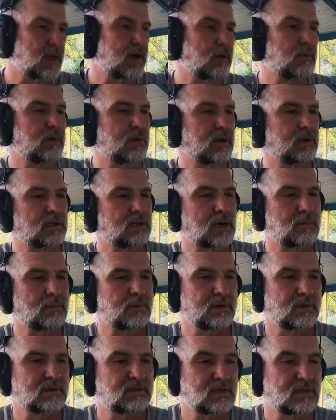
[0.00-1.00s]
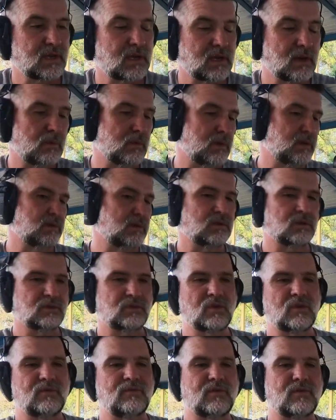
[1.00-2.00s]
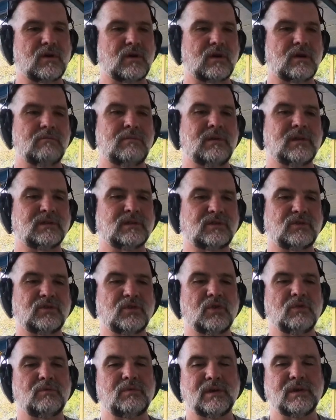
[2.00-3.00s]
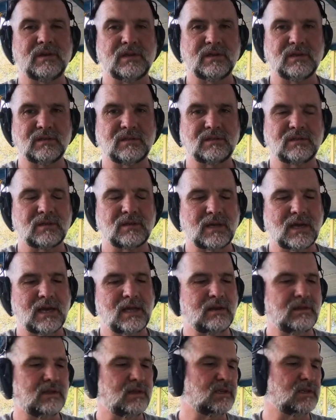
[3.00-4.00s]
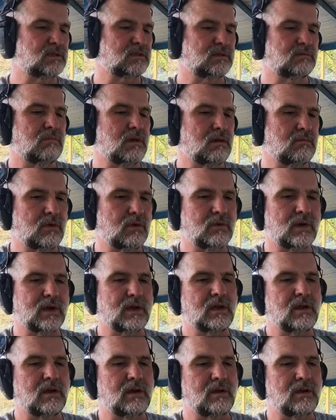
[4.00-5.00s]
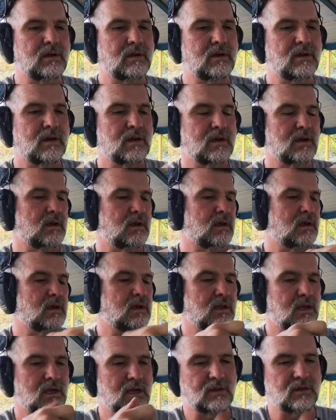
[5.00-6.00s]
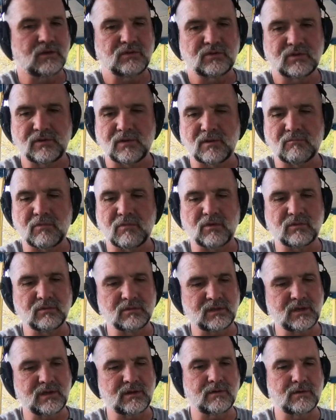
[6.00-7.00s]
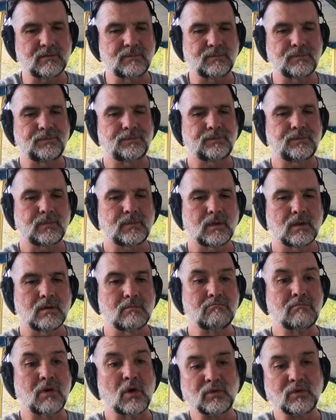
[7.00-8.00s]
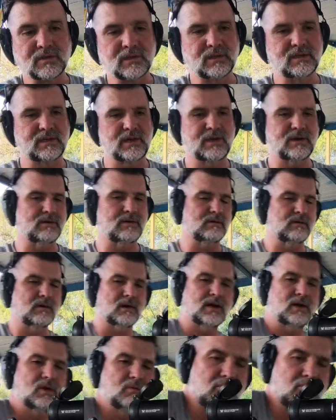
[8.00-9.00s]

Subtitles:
that one on top of the second one. So far our best group is out of this baby right here. Again, those are the boat tail hollow